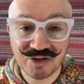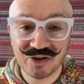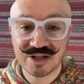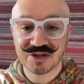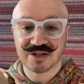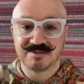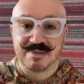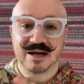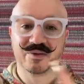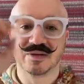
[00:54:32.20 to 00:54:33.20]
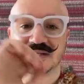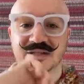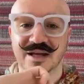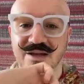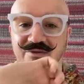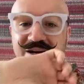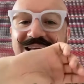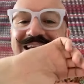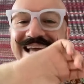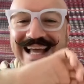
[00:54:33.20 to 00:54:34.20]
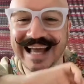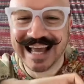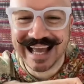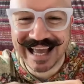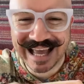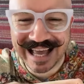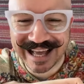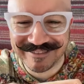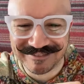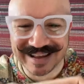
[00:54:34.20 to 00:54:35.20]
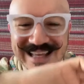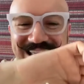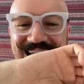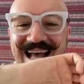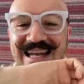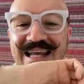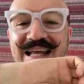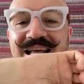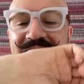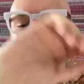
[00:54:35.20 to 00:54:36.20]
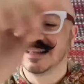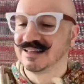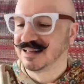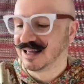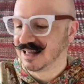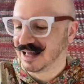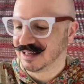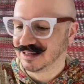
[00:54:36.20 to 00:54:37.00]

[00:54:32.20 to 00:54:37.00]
try and do this backwards. Are you ready? Oh my God. Okay,